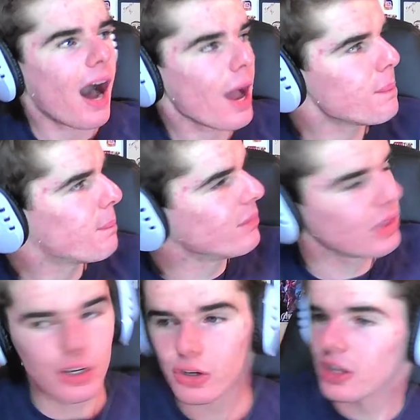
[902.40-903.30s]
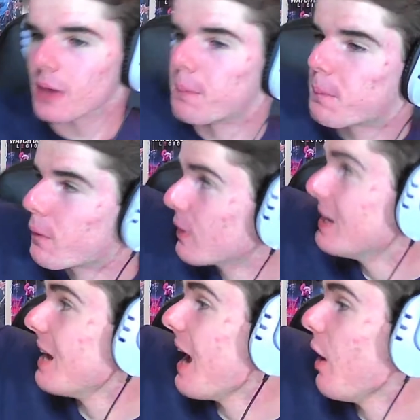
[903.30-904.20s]
literally print
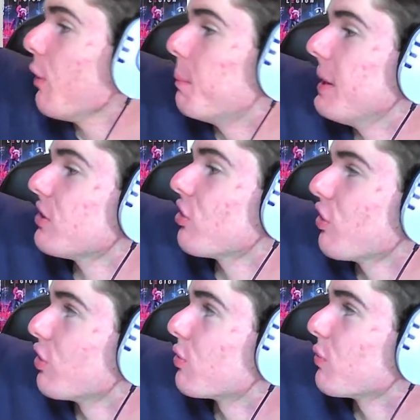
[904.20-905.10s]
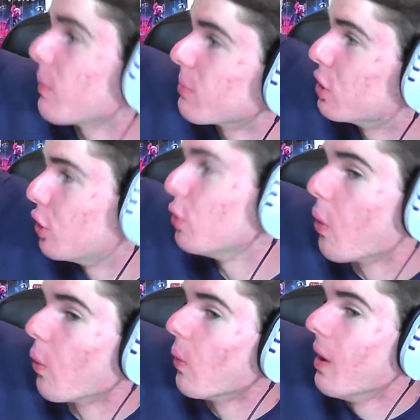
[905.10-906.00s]
out pictures from
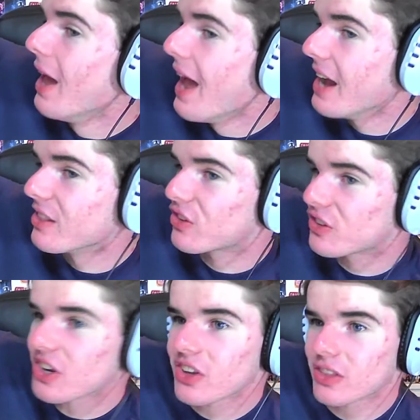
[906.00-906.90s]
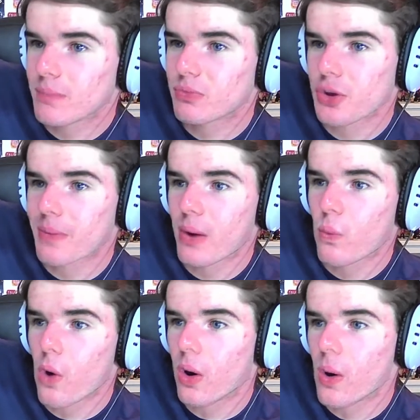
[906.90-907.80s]
Google and stick them to my
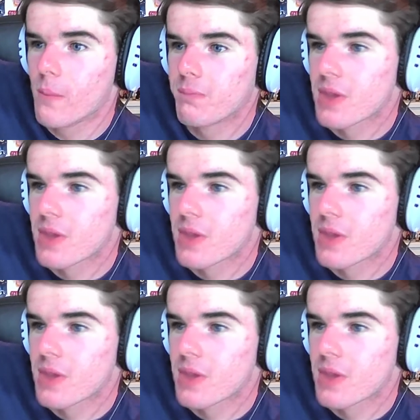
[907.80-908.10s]
wall.